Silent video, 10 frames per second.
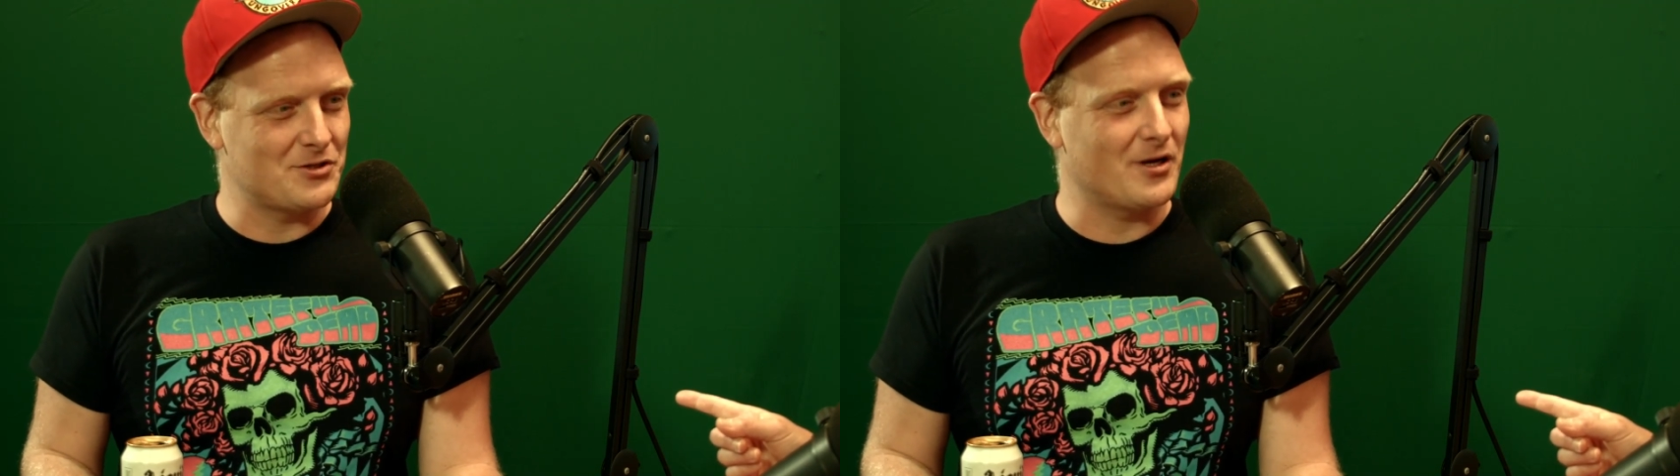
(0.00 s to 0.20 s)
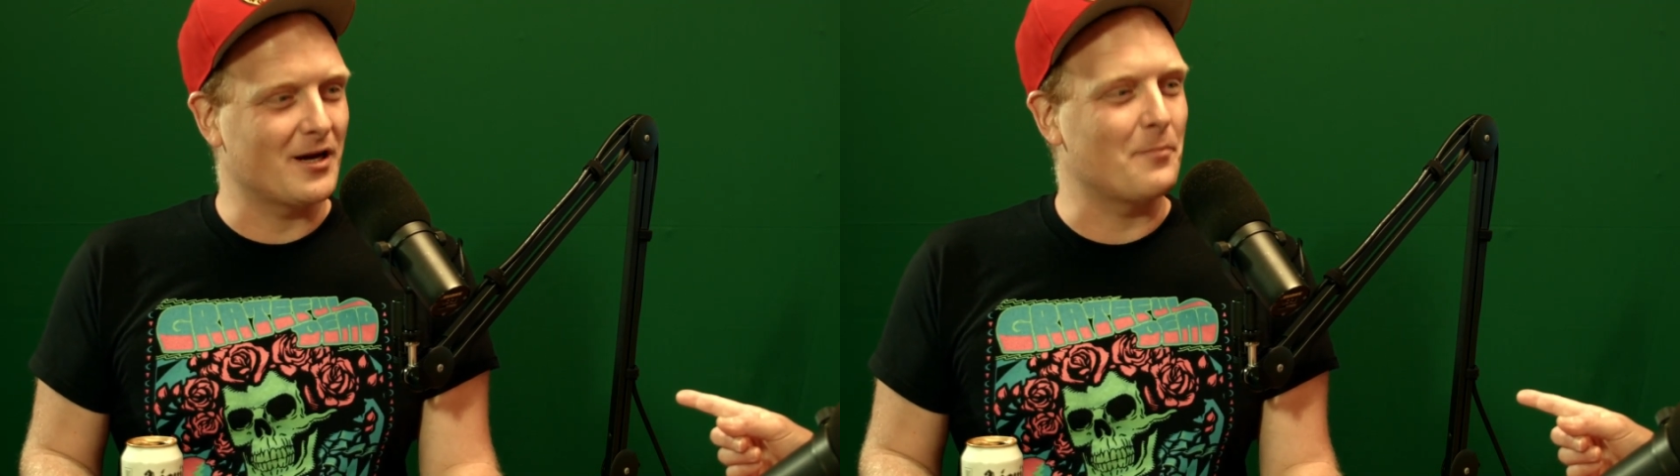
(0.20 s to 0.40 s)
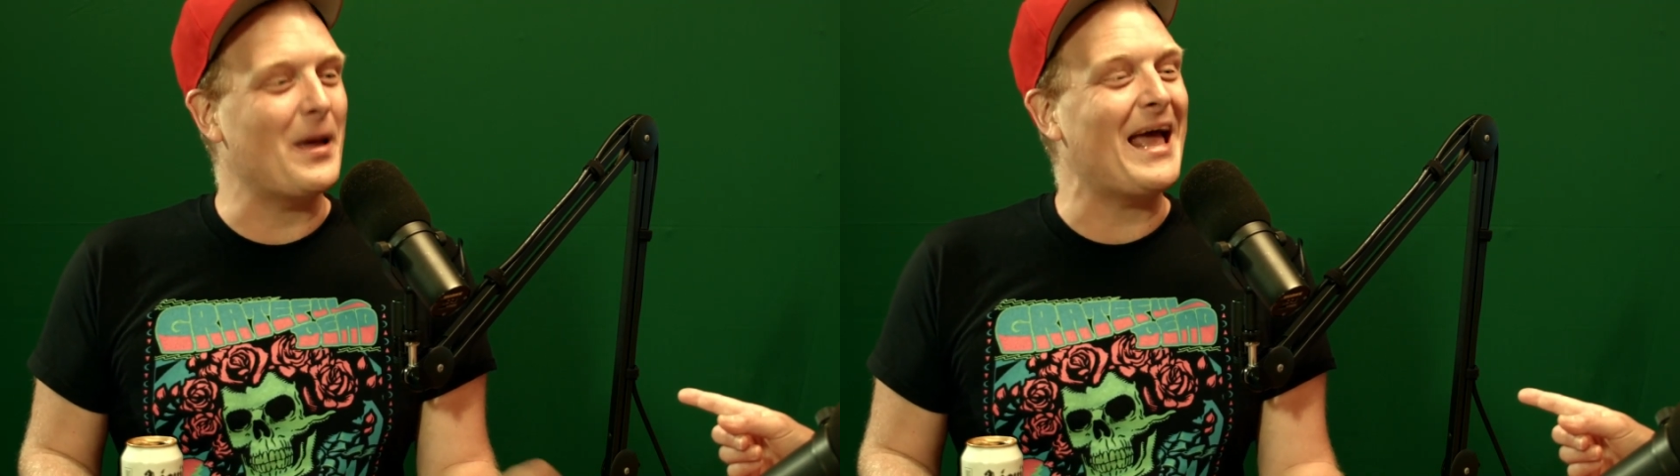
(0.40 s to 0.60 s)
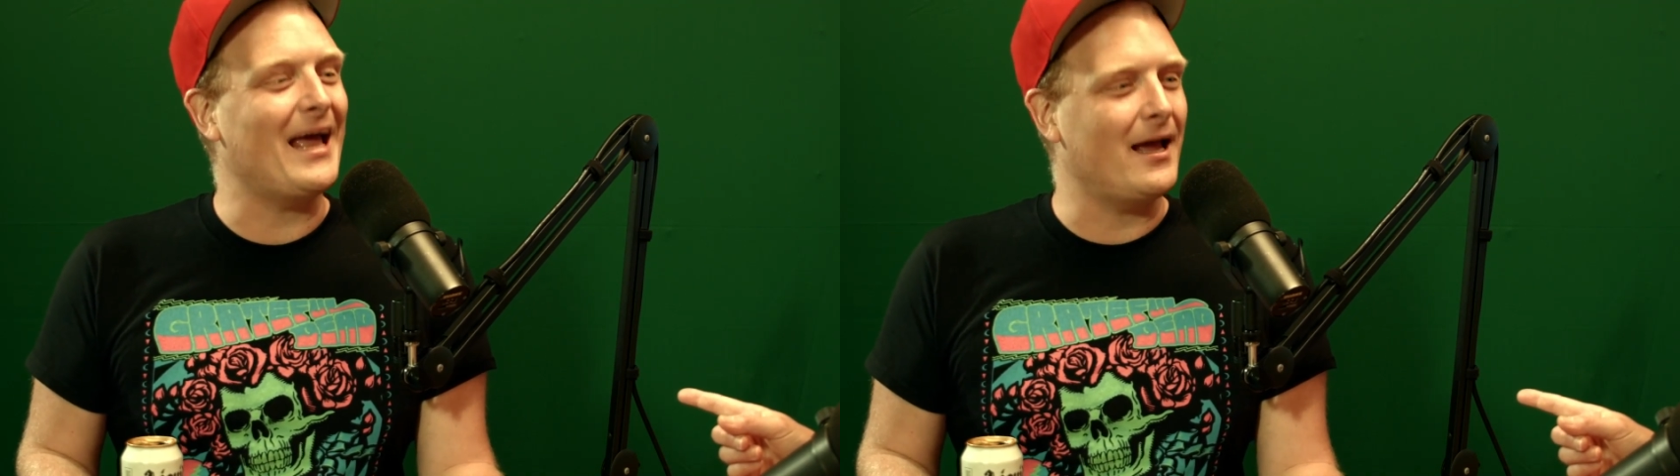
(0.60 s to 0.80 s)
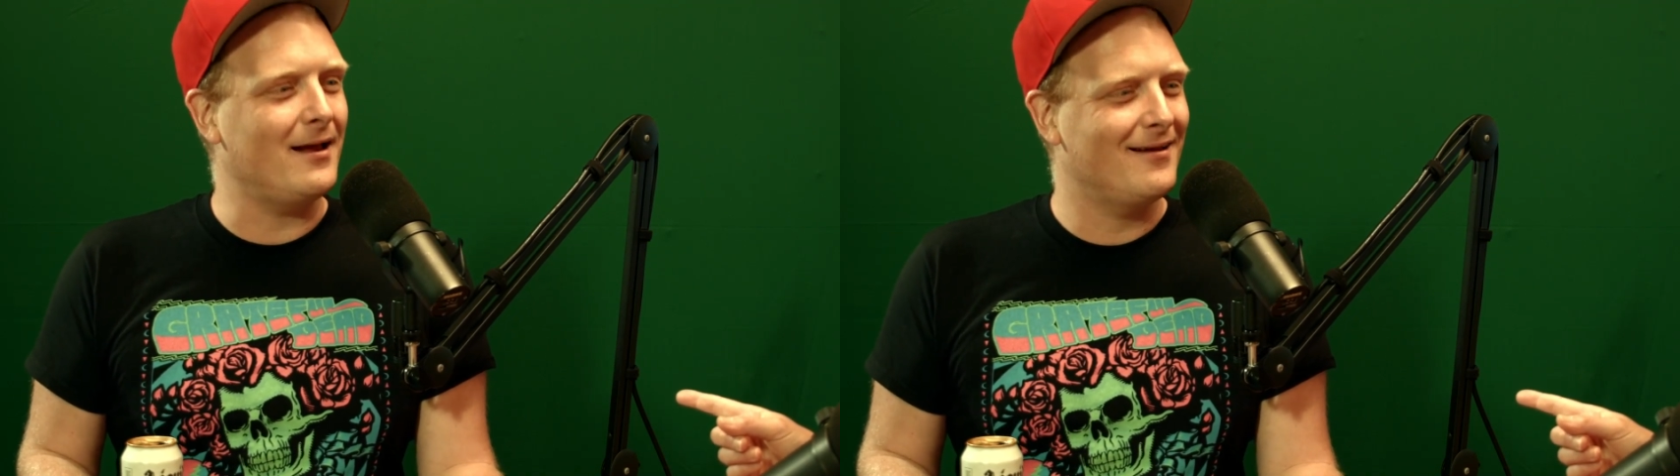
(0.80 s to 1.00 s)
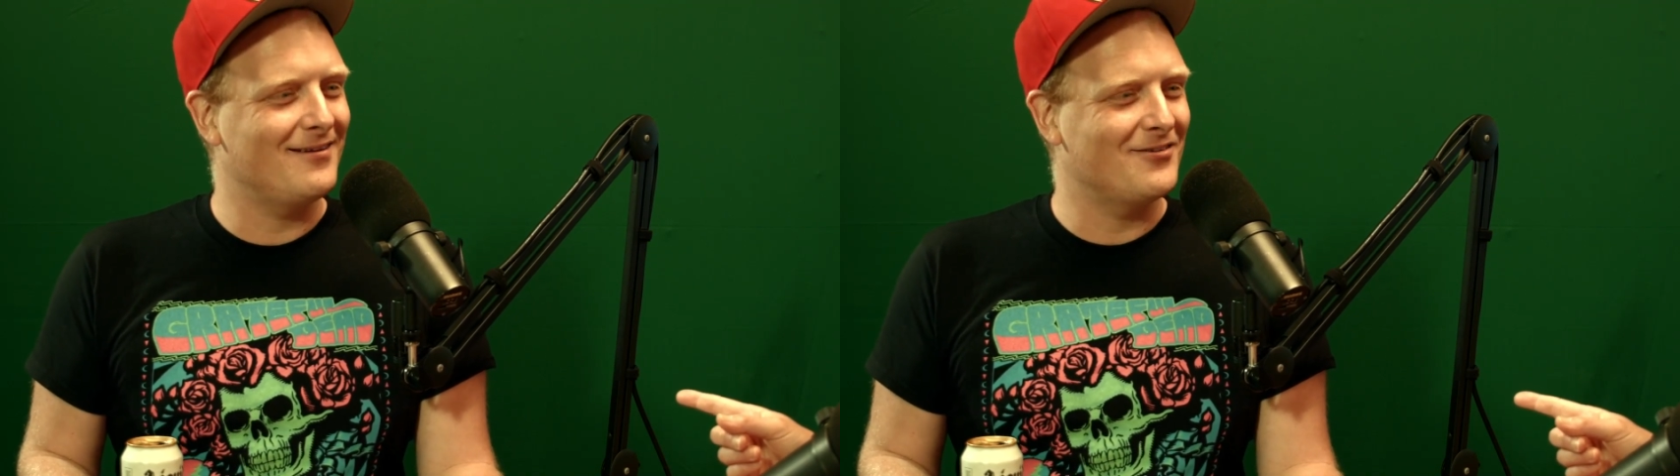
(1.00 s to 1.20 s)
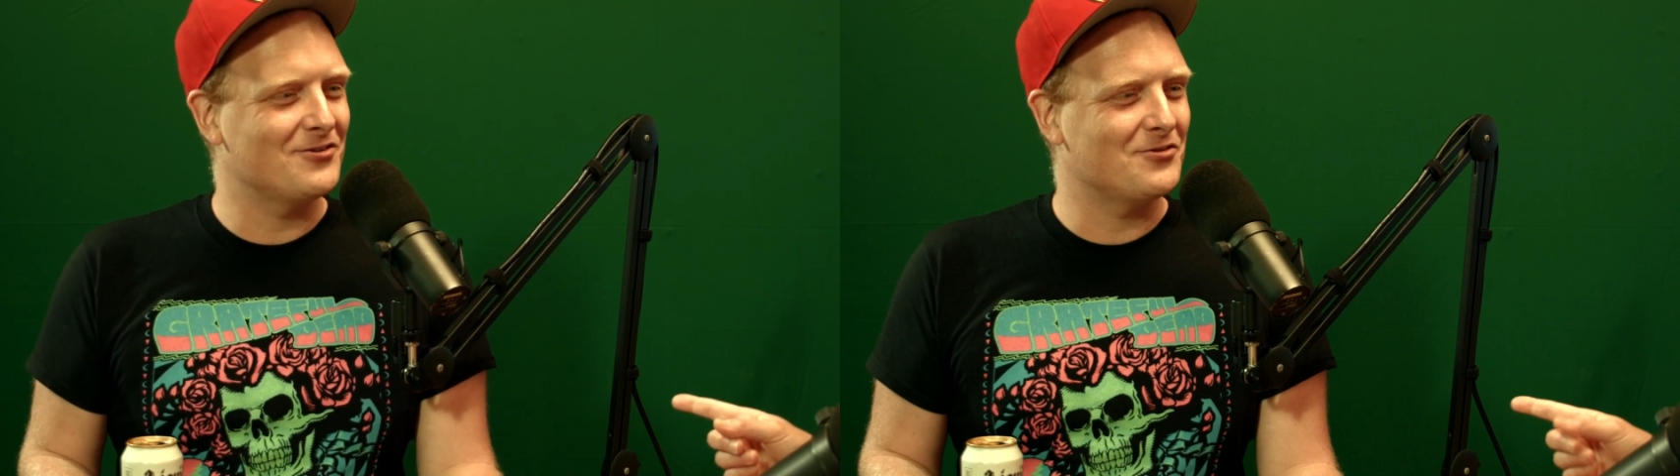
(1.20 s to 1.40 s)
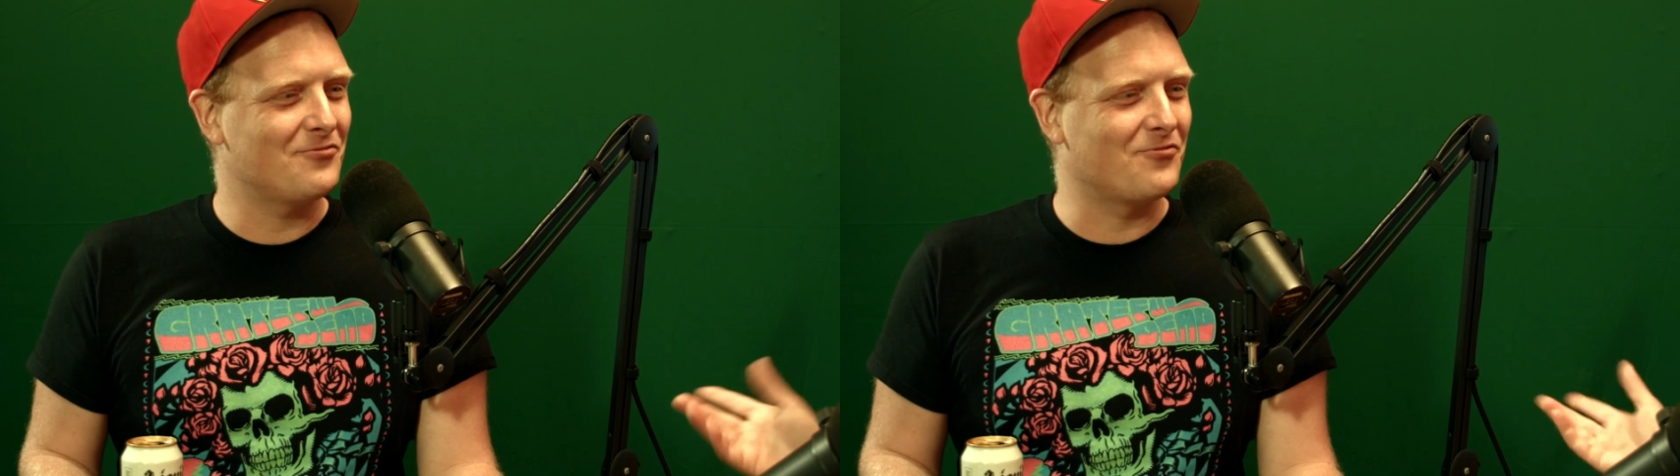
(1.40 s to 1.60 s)
so you got to pay
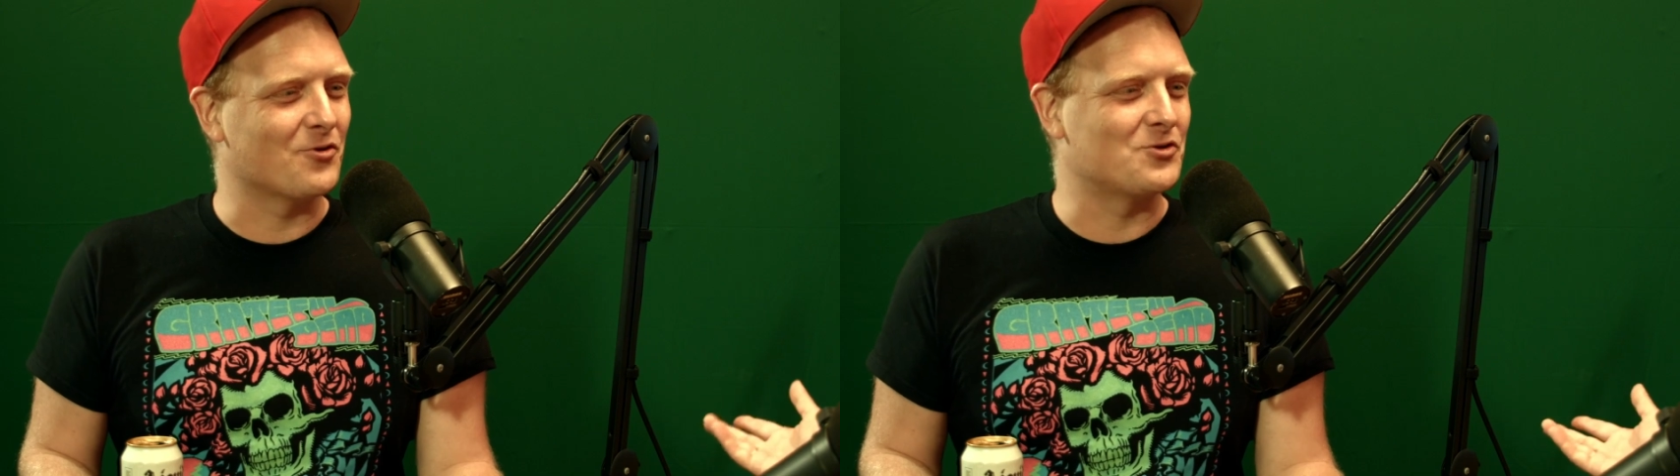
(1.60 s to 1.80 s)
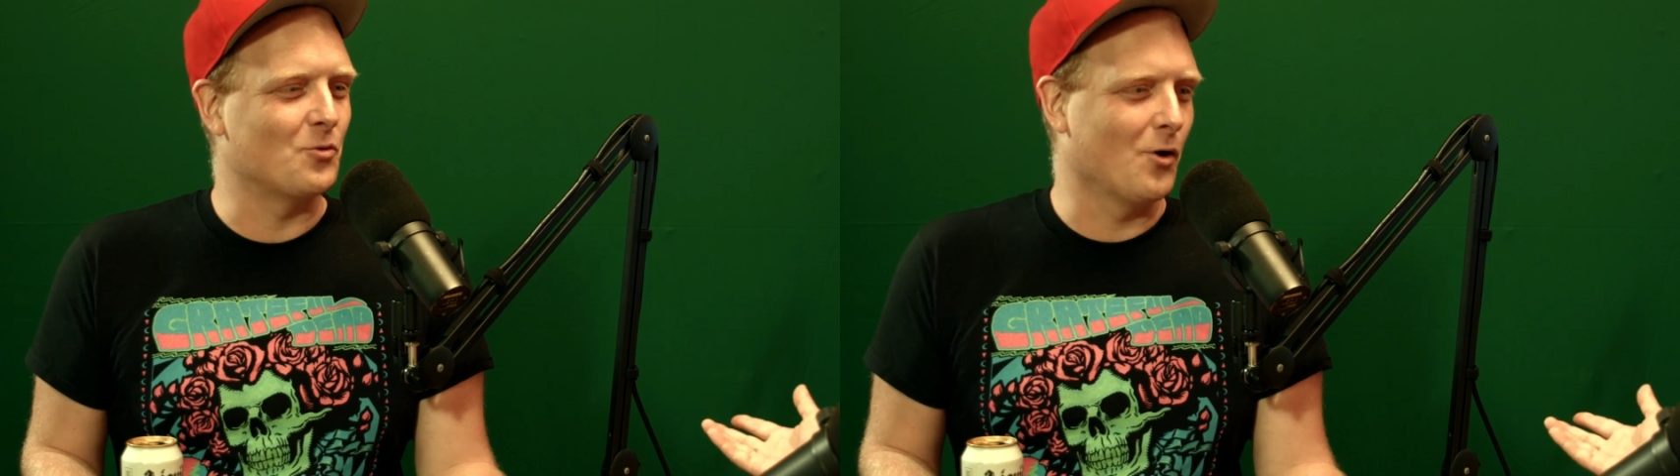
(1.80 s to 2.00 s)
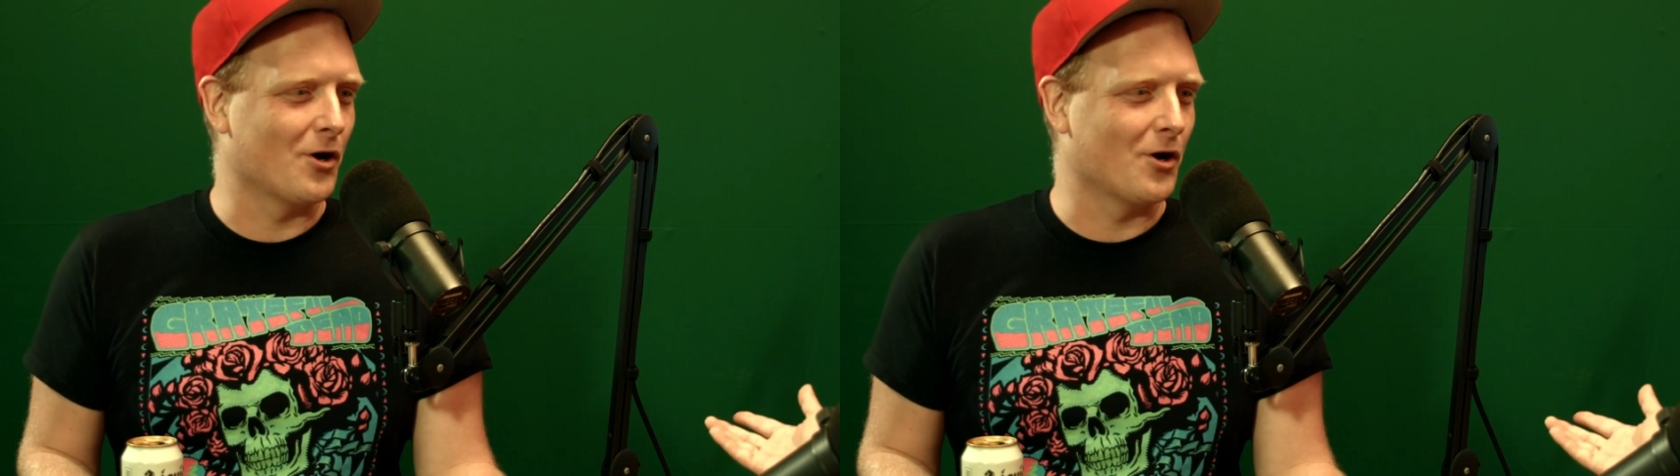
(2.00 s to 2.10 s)
for it to work.